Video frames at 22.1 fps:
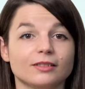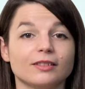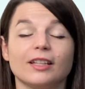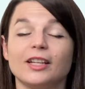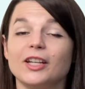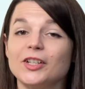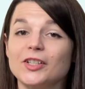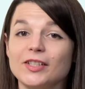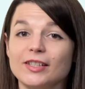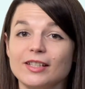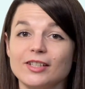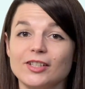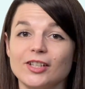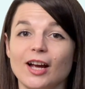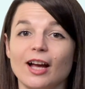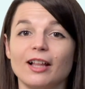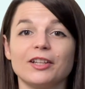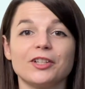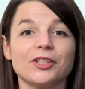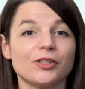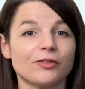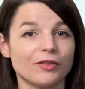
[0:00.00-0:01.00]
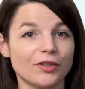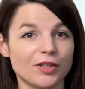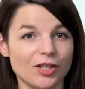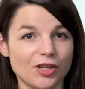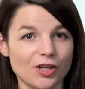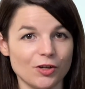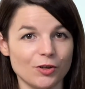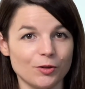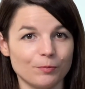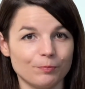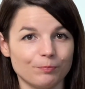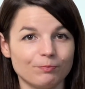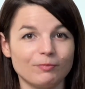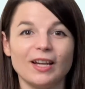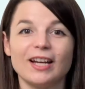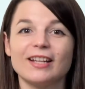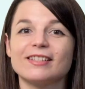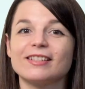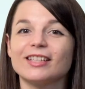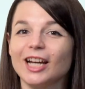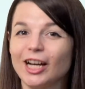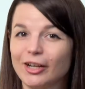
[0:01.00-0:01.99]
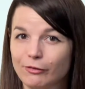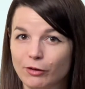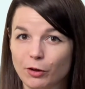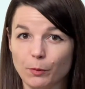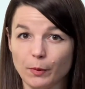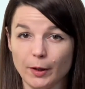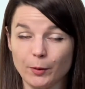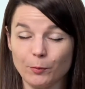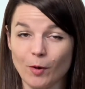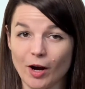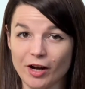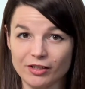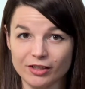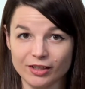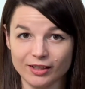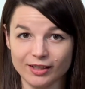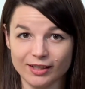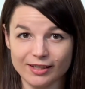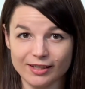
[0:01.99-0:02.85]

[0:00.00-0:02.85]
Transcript: Here's the challenge for you. Yes, everyone watching